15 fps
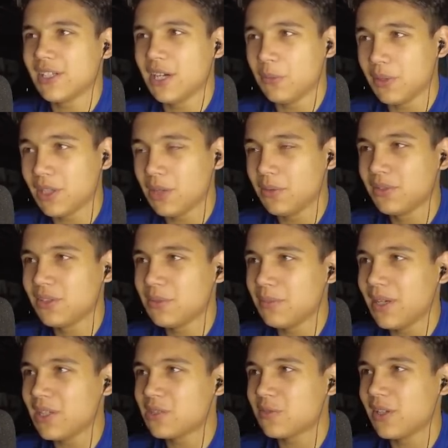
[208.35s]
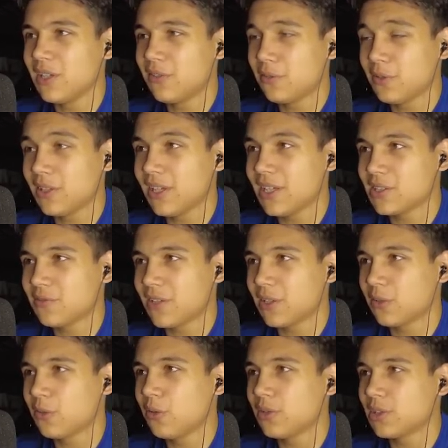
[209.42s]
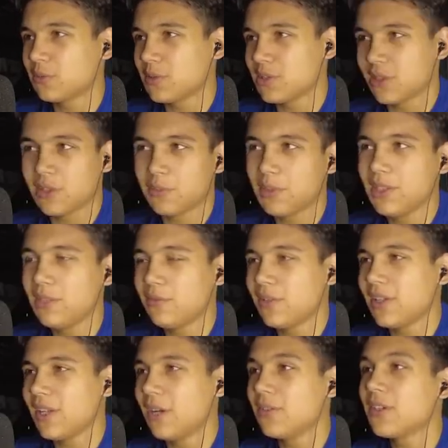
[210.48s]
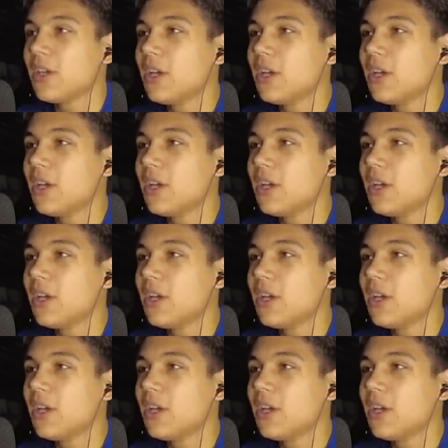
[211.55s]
Now we go into the main straight through the last final corners, which are completely flat out,